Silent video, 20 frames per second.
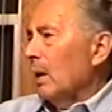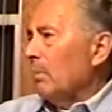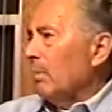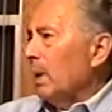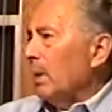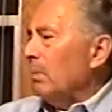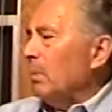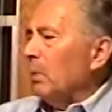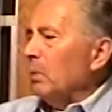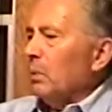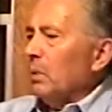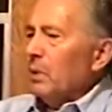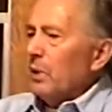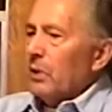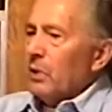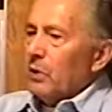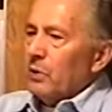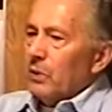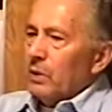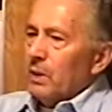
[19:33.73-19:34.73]
People
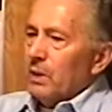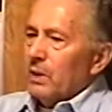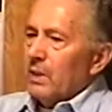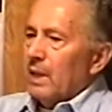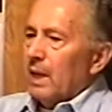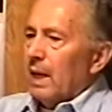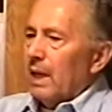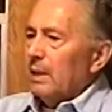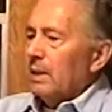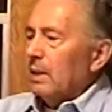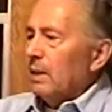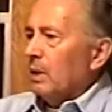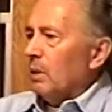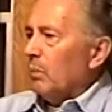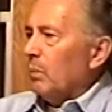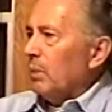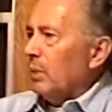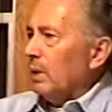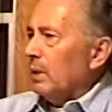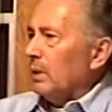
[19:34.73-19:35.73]
weren't criticizing the
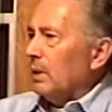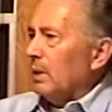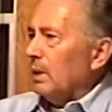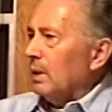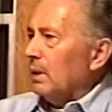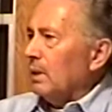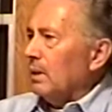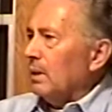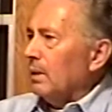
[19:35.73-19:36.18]
president.